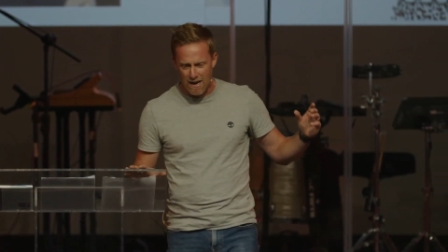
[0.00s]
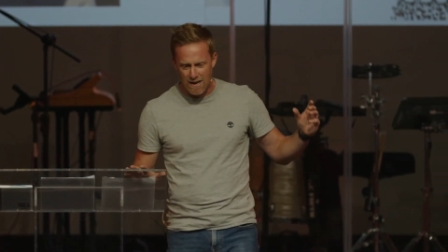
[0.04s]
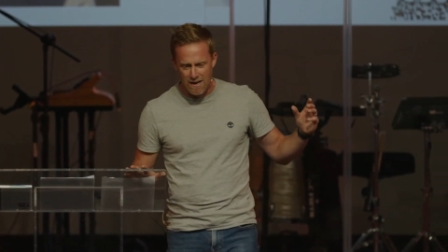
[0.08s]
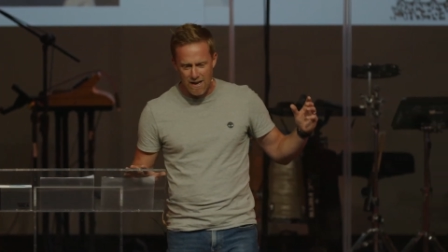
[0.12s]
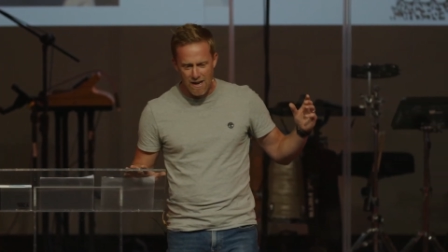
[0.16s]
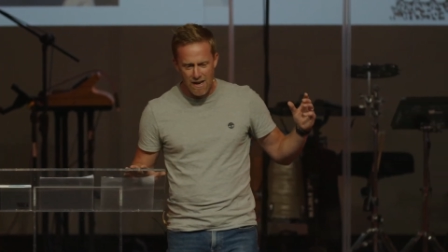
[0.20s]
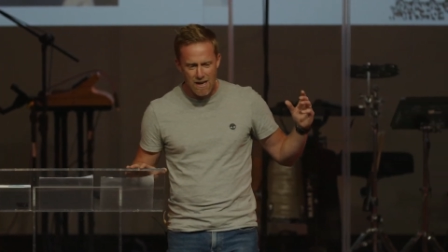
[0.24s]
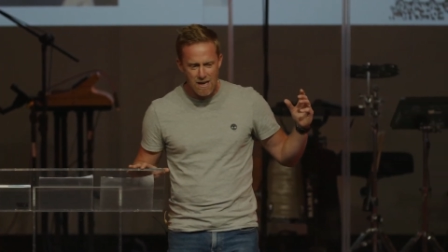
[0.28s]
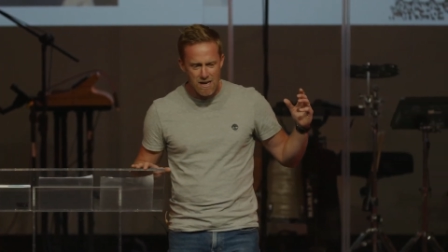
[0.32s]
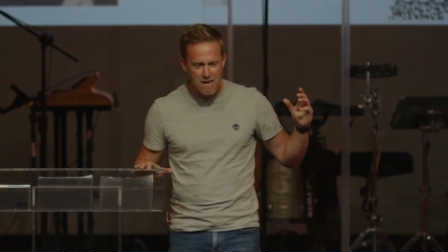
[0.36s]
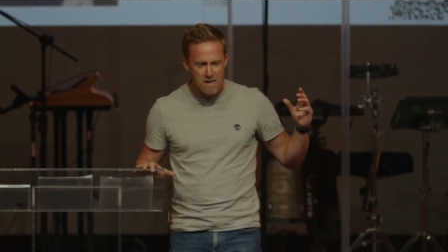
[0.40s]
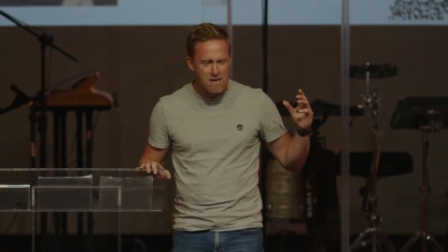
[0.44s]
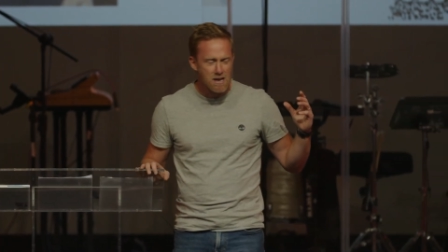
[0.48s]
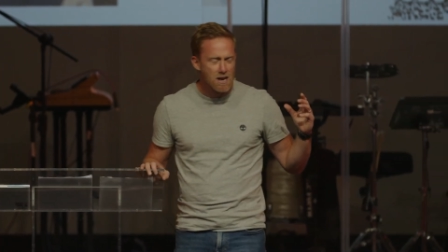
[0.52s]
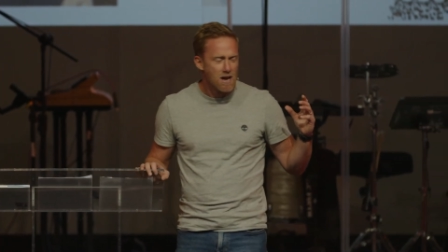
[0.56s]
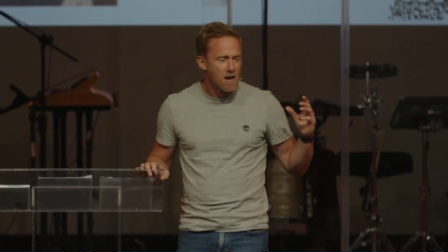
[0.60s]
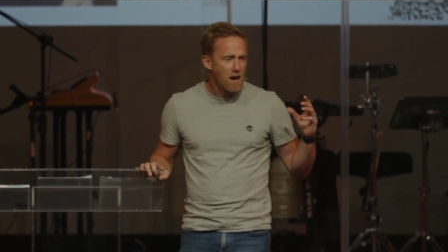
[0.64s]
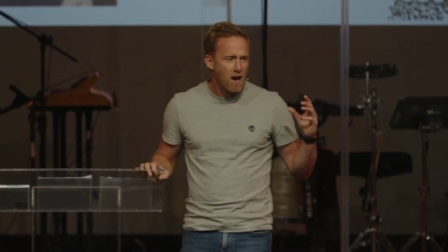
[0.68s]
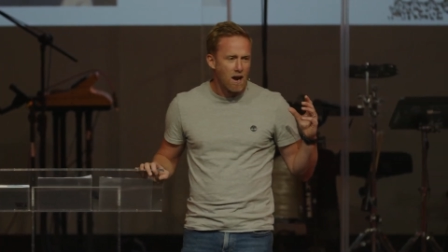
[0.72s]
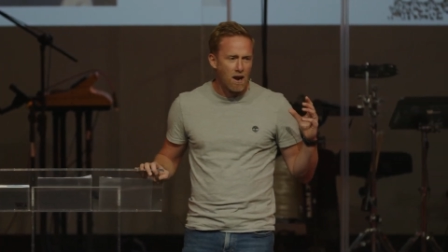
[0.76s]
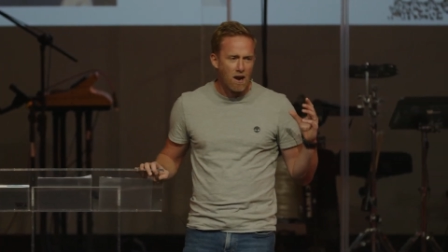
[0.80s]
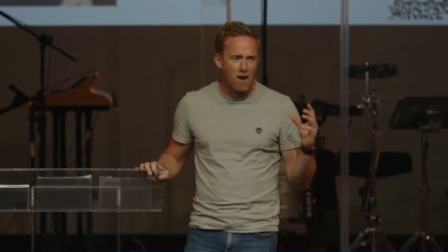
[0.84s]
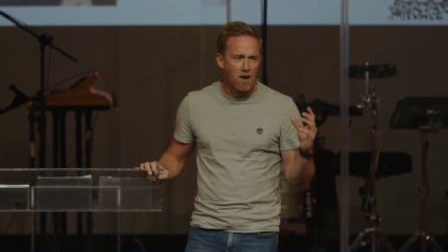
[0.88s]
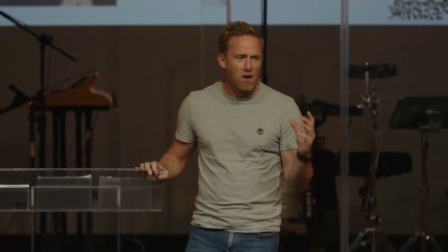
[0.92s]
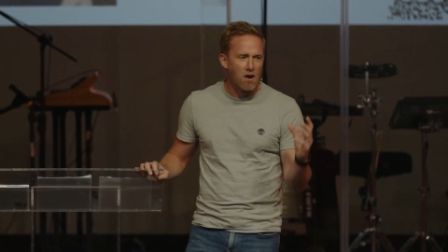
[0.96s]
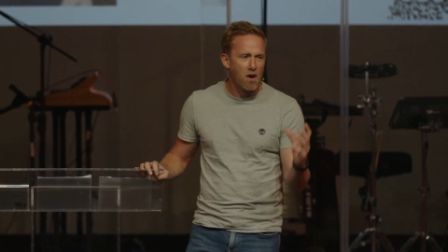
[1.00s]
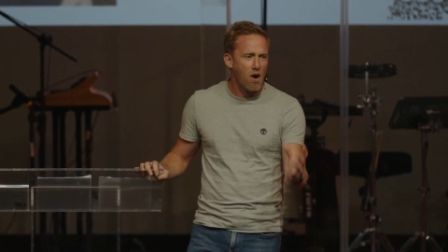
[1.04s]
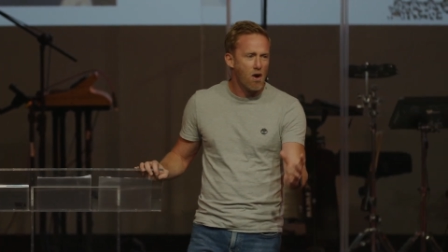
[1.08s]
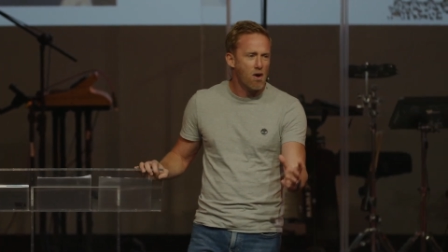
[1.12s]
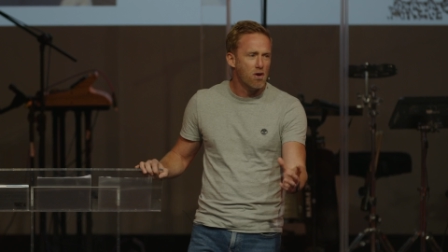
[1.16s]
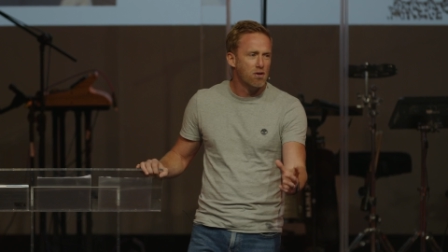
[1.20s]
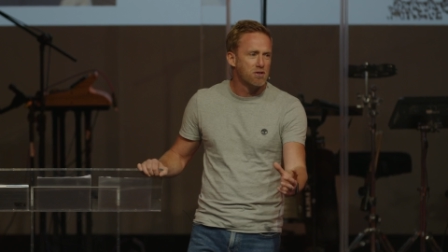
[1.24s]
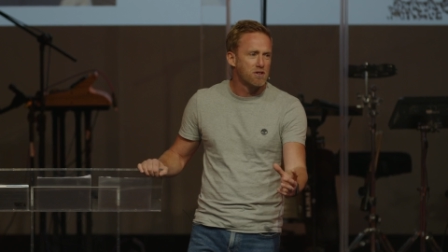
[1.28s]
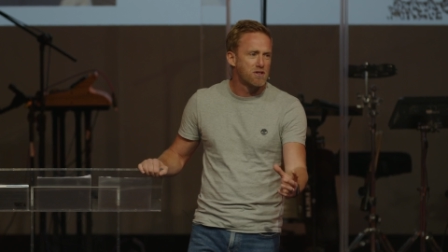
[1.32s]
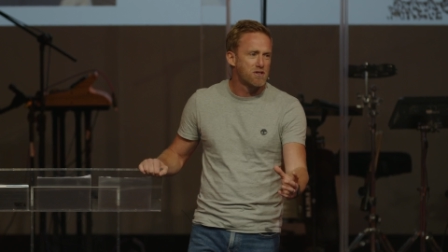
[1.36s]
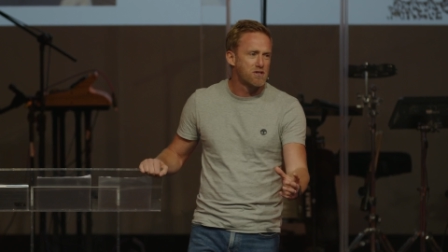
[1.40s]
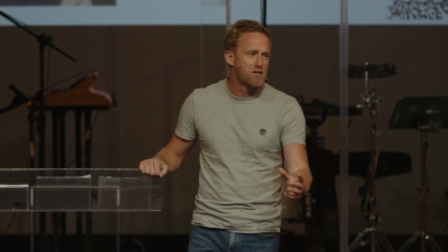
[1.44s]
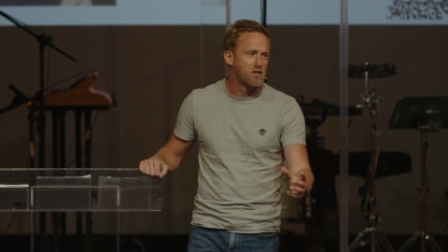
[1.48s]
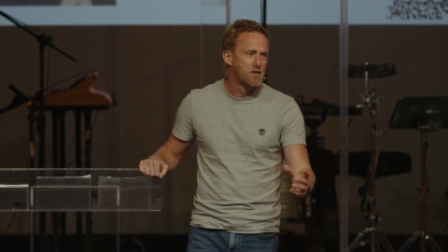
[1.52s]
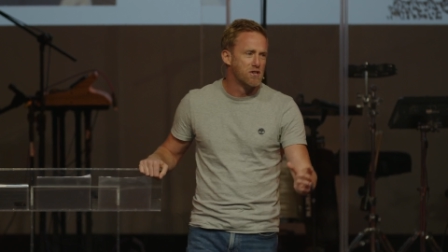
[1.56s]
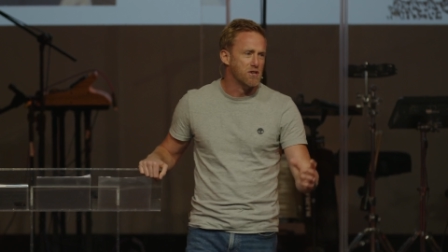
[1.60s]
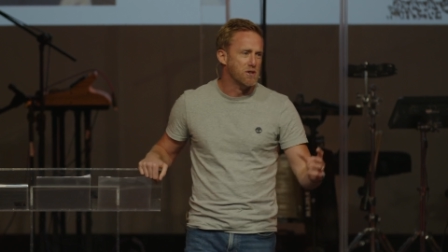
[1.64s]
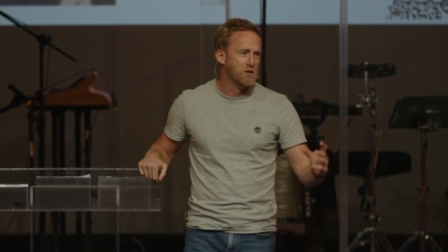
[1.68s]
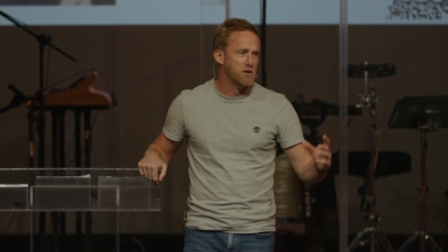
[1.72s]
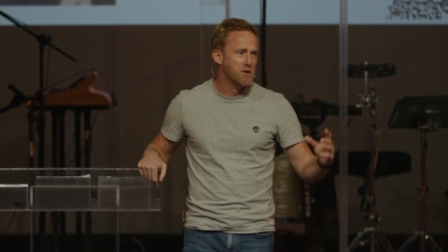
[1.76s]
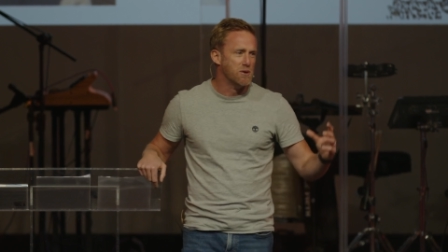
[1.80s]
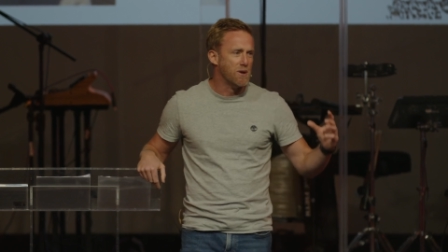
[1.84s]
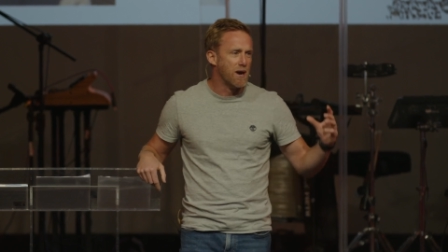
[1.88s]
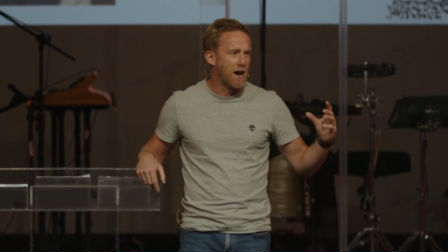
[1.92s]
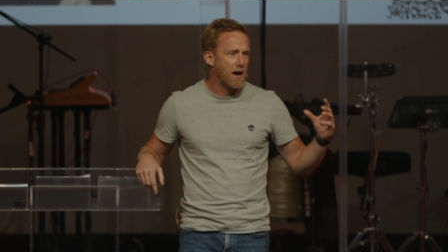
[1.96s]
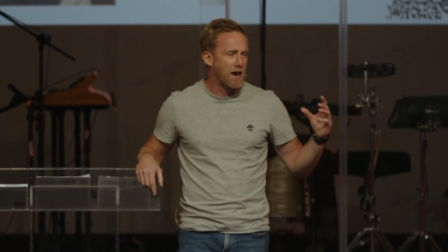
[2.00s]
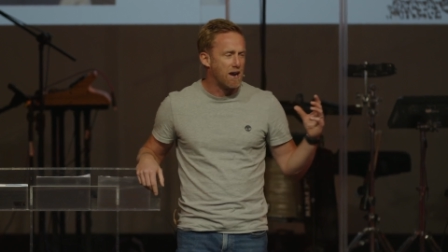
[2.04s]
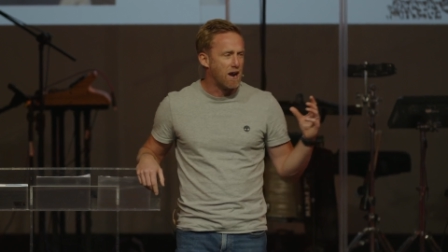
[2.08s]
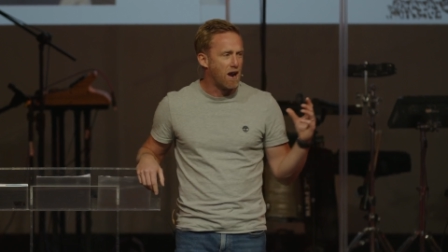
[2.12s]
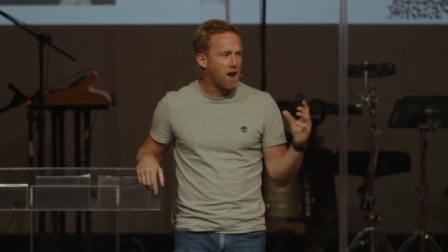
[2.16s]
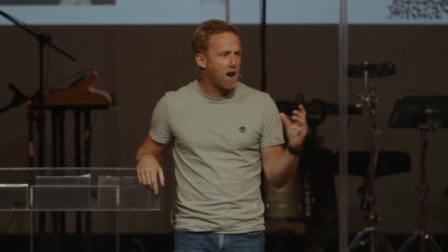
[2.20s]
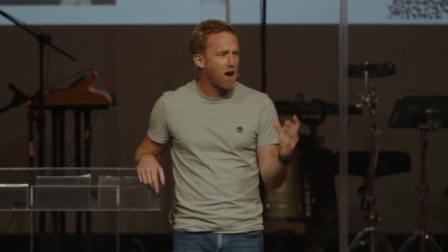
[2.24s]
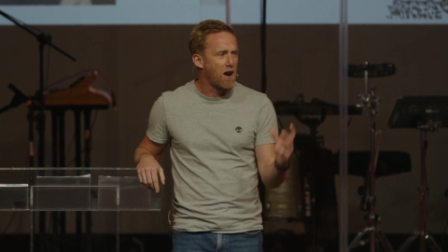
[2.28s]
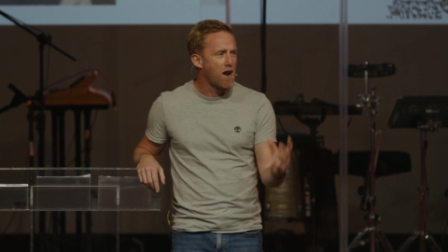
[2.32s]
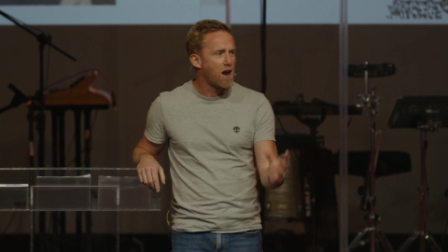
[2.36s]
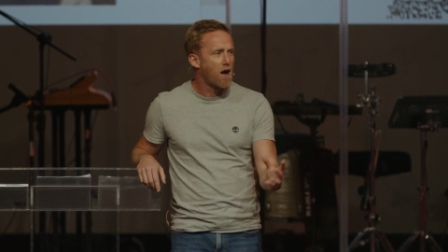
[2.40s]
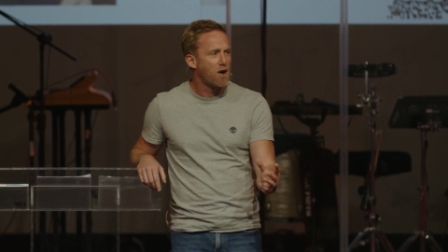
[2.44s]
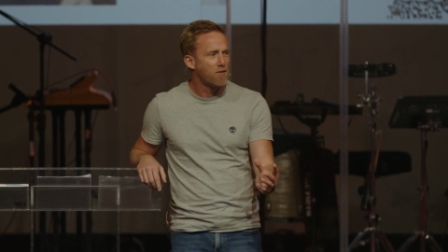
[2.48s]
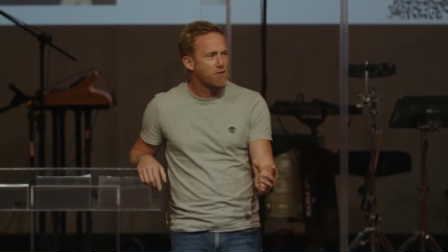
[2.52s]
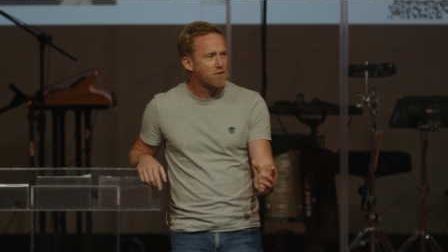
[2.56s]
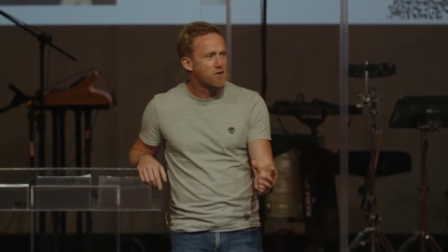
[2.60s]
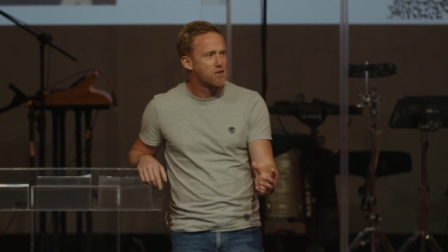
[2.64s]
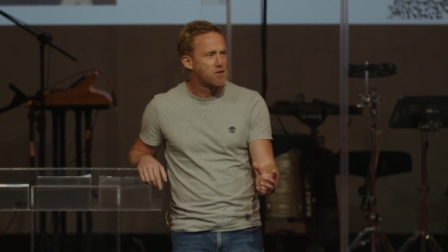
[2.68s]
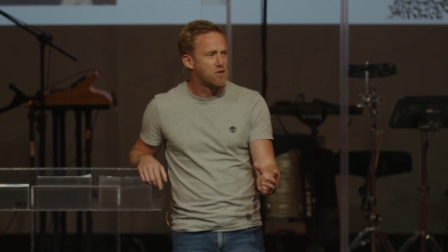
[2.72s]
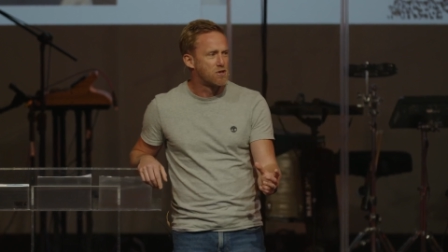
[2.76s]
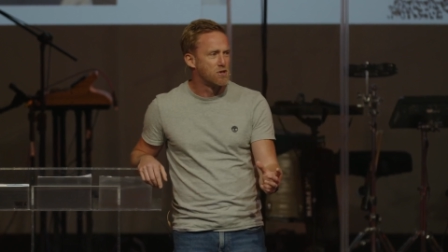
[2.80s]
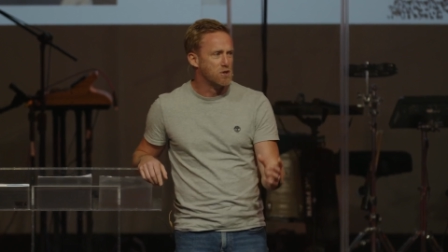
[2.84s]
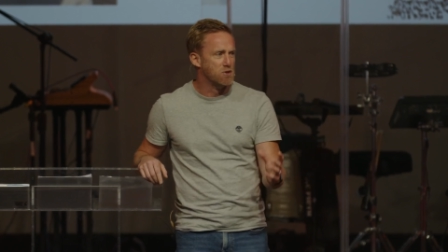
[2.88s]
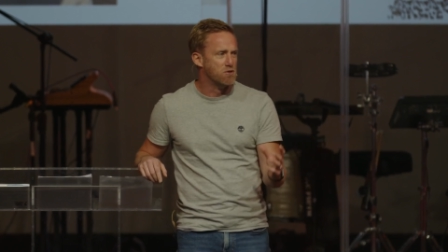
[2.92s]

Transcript: and he longs to and loves